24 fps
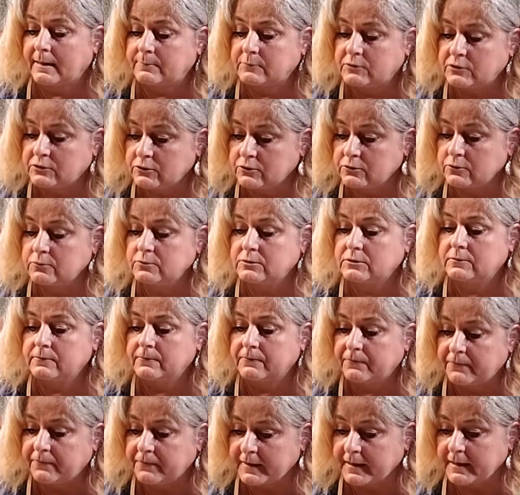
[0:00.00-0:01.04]
due to
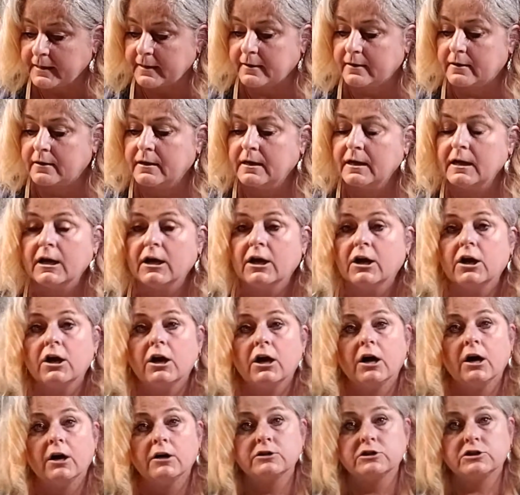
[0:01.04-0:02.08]
fear.
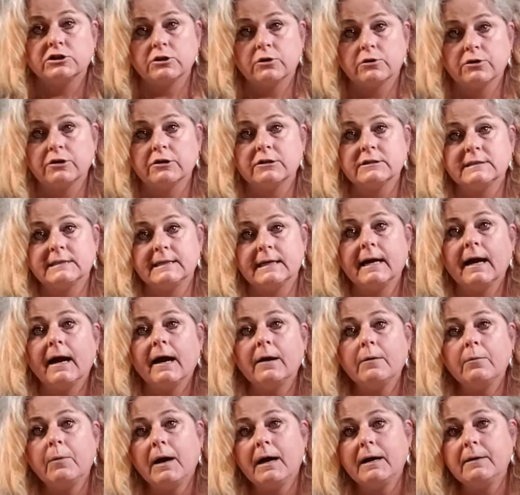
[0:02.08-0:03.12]
So your
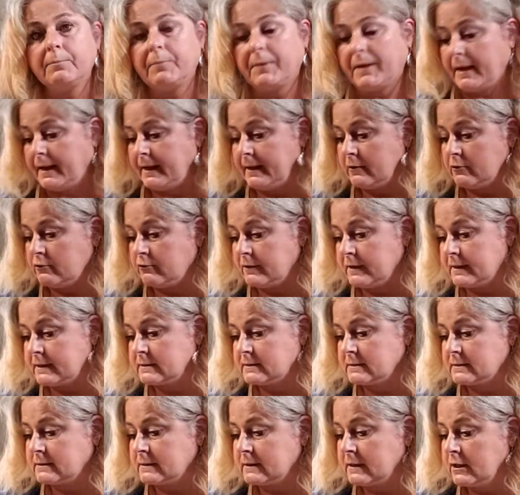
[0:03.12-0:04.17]
DIY paint,
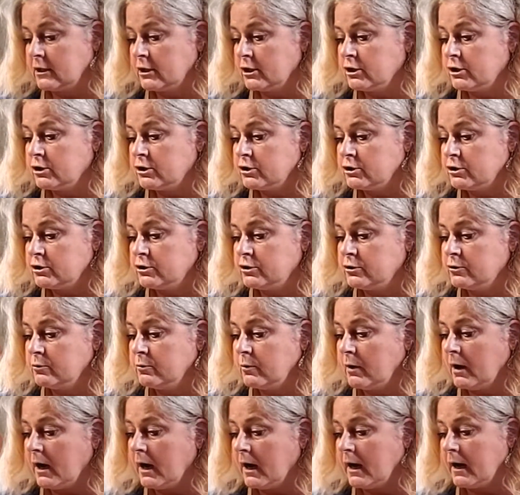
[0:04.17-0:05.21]
Chris,
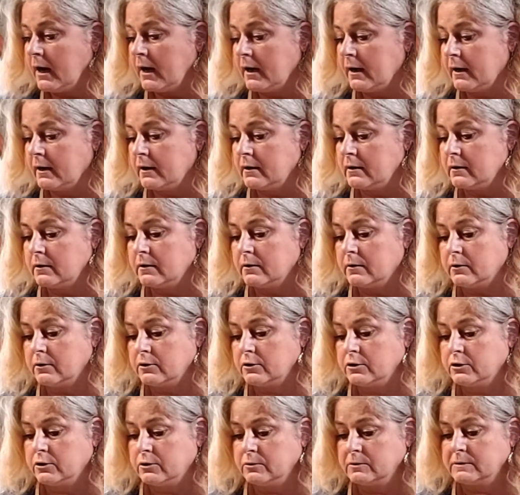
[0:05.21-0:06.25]
you are
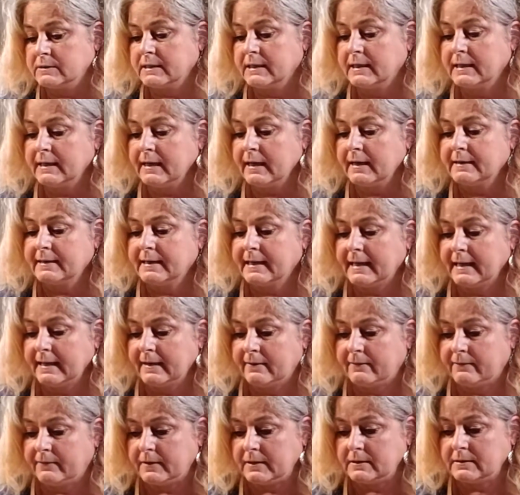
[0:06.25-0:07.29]
using it on
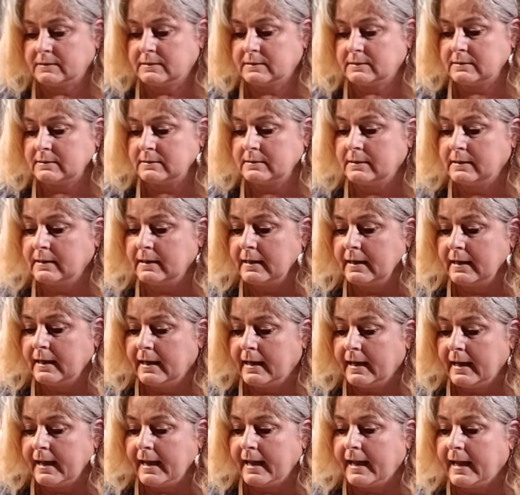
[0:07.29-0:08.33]
canvas
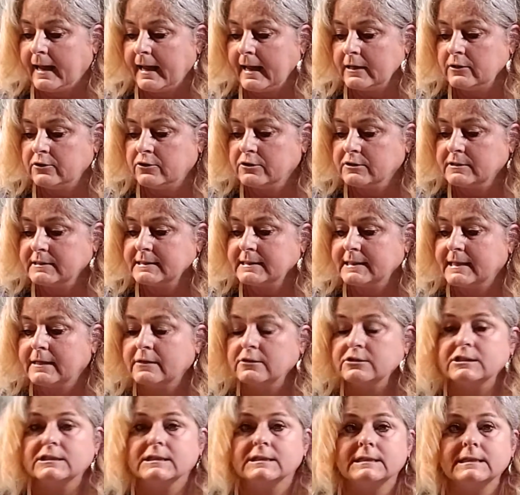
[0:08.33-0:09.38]
and you're
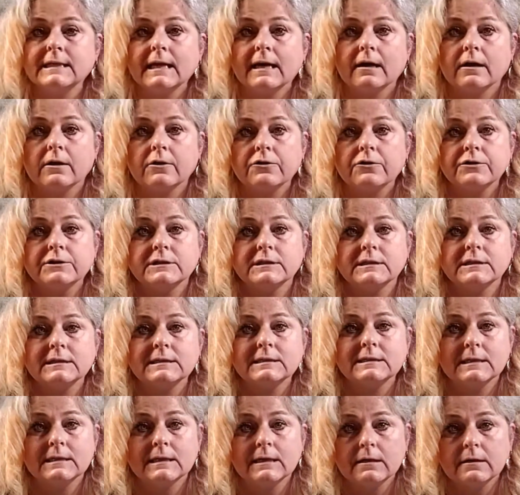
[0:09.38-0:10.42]
scared to death to
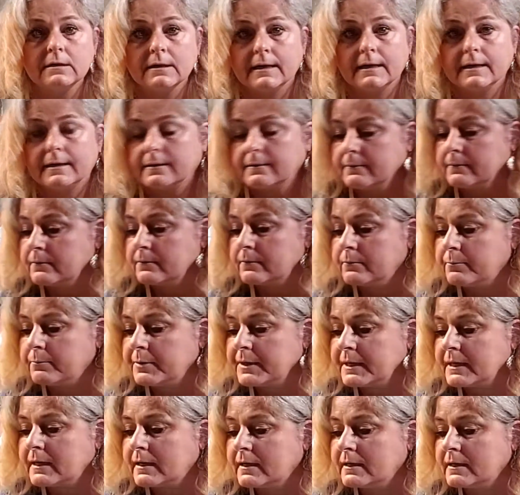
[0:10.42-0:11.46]
seal it
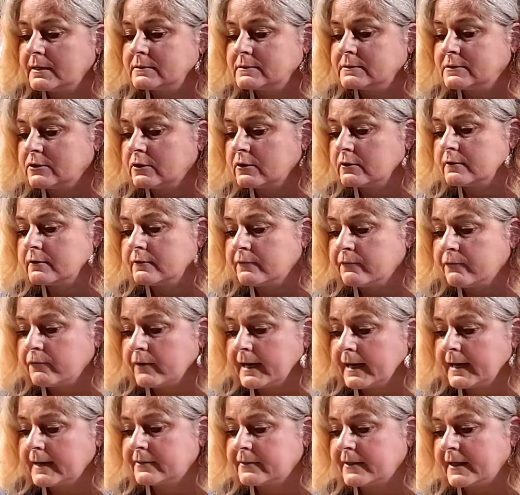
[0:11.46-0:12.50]
because you're
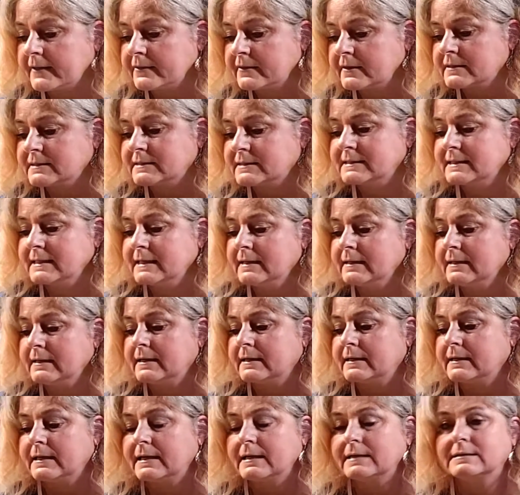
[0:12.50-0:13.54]
afraid that the
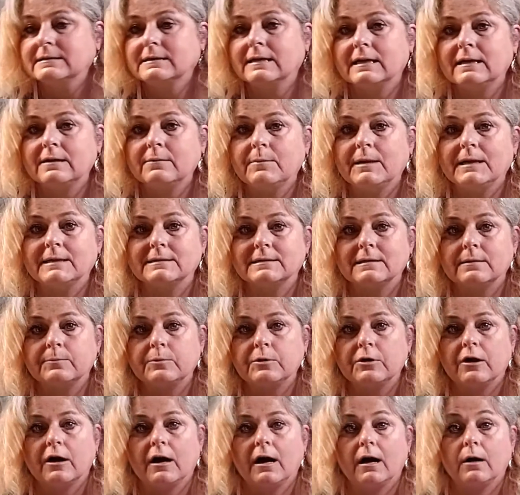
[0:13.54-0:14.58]
sealant is going to mess up
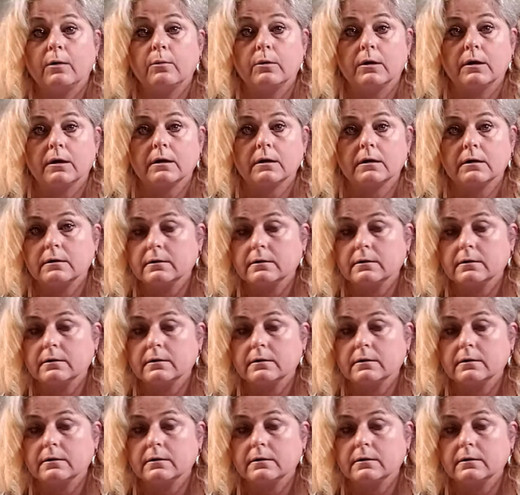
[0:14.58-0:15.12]
your artwork.